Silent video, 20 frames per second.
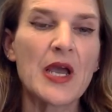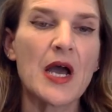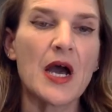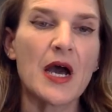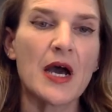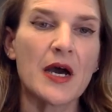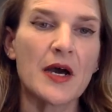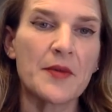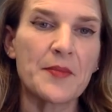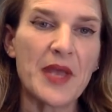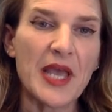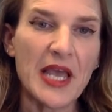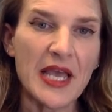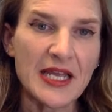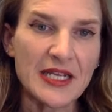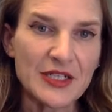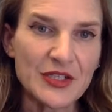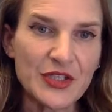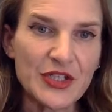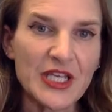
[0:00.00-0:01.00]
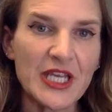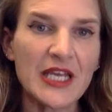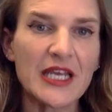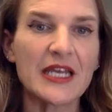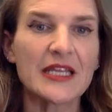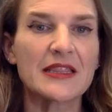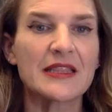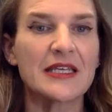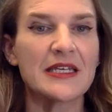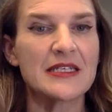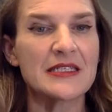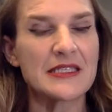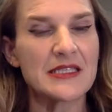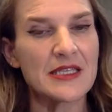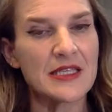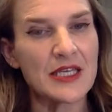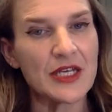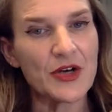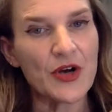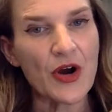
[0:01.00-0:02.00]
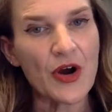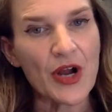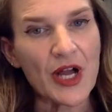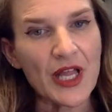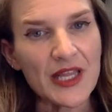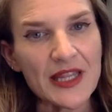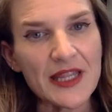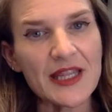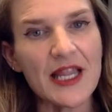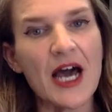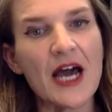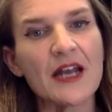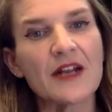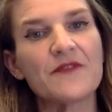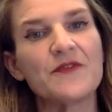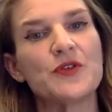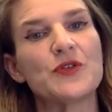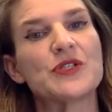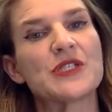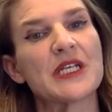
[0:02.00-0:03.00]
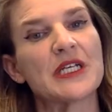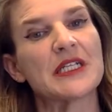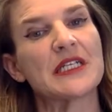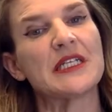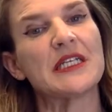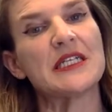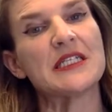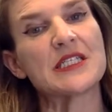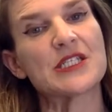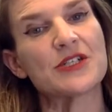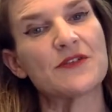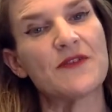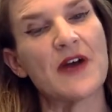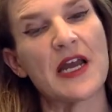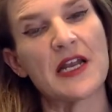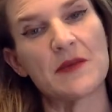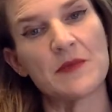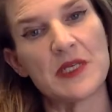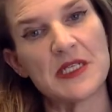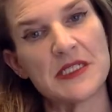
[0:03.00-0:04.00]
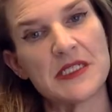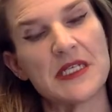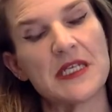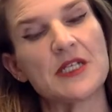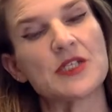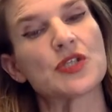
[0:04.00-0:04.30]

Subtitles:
And looking at this, there are a lot of utilities to vitamin D.